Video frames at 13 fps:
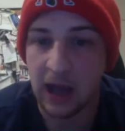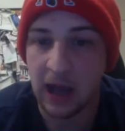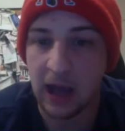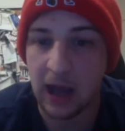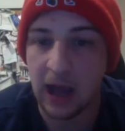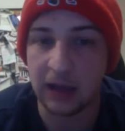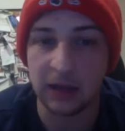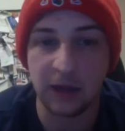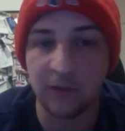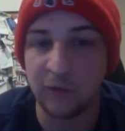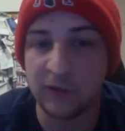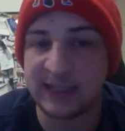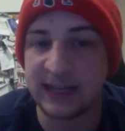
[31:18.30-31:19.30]
I love
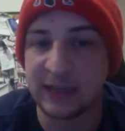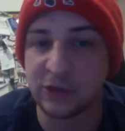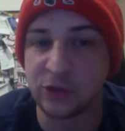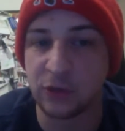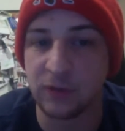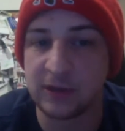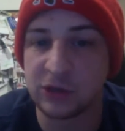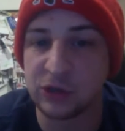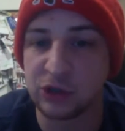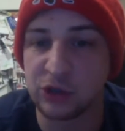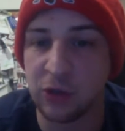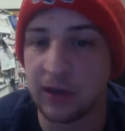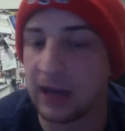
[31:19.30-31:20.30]
what D'Angelo Russell's
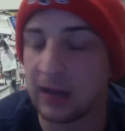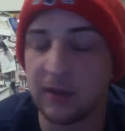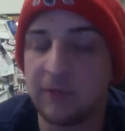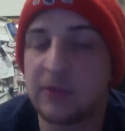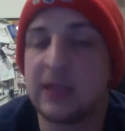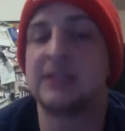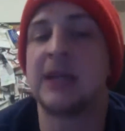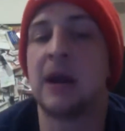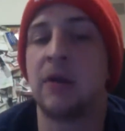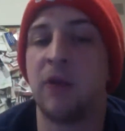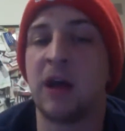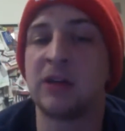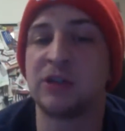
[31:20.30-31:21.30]
showing. I love what the entire
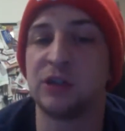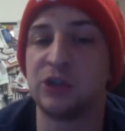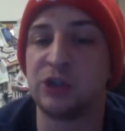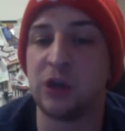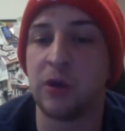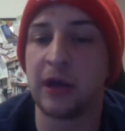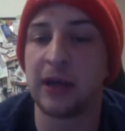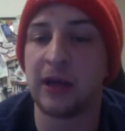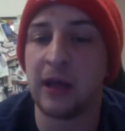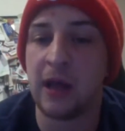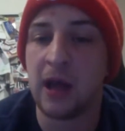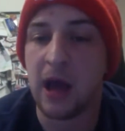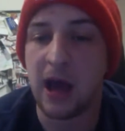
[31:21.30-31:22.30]
roster's showing.
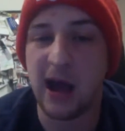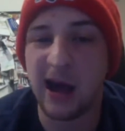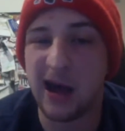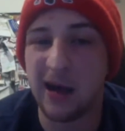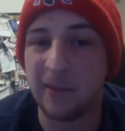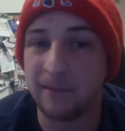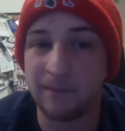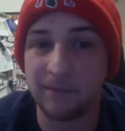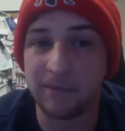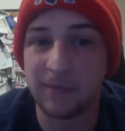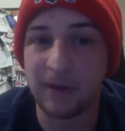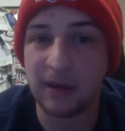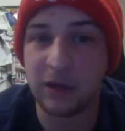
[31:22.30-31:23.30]
You
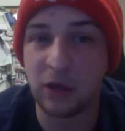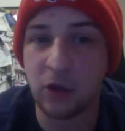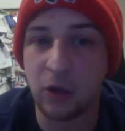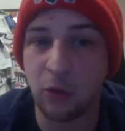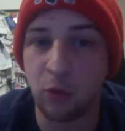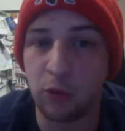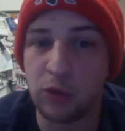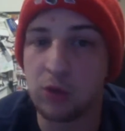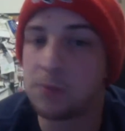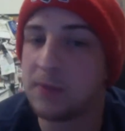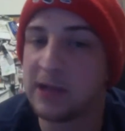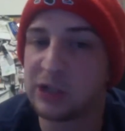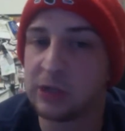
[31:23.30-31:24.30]
had
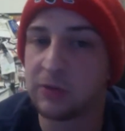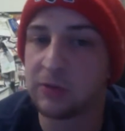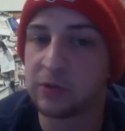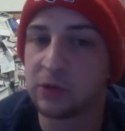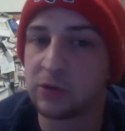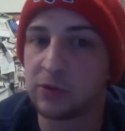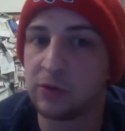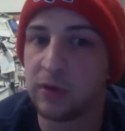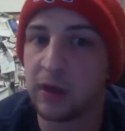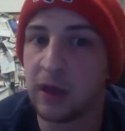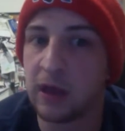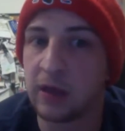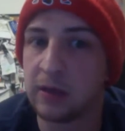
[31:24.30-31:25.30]
mentioned
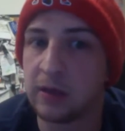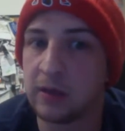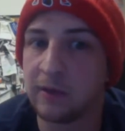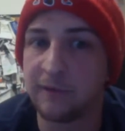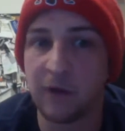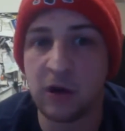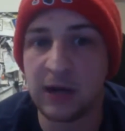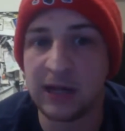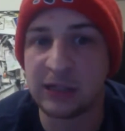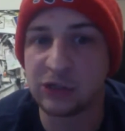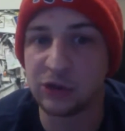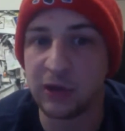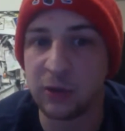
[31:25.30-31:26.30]
the LeVert
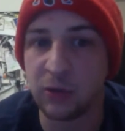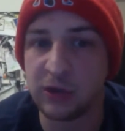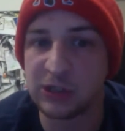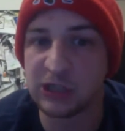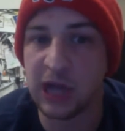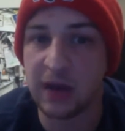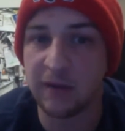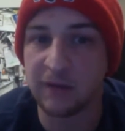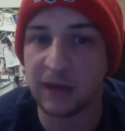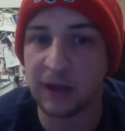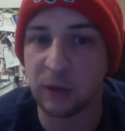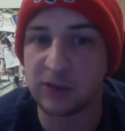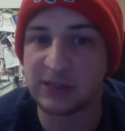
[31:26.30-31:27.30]
injury, which kind of
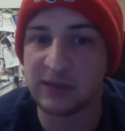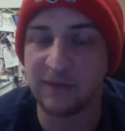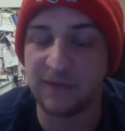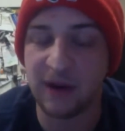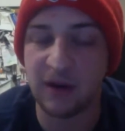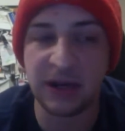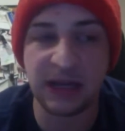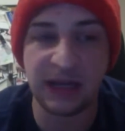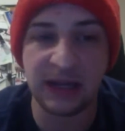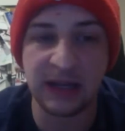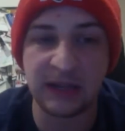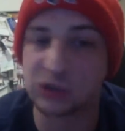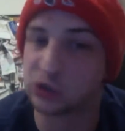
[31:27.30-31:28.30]
was a
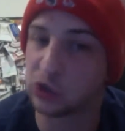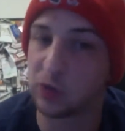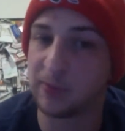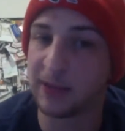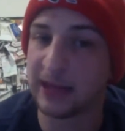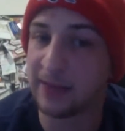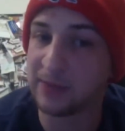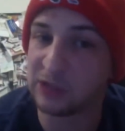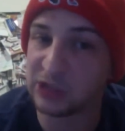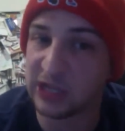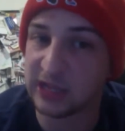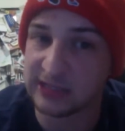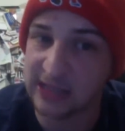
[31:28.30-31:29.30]
very disturbing image
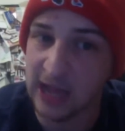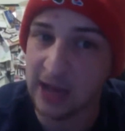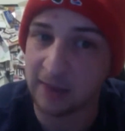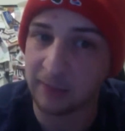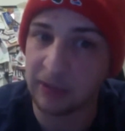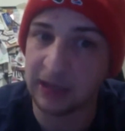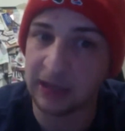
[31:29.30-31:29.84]
at the time, but